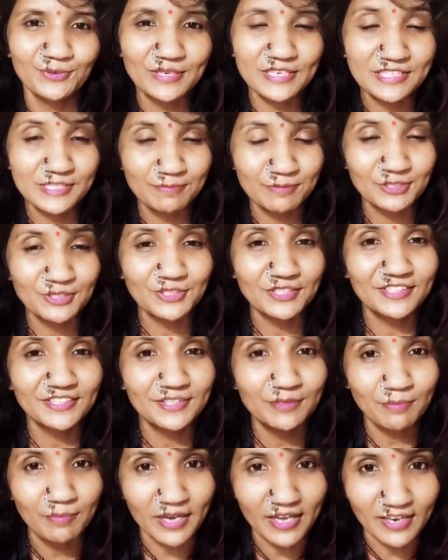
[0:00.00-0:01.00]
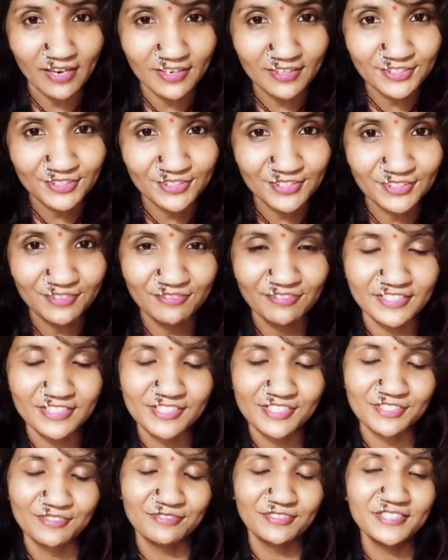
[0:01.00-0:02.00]
especially the Maharashtrian
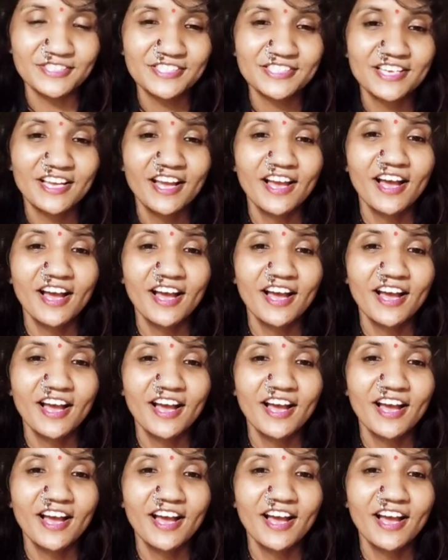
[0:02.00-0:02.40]
festivals,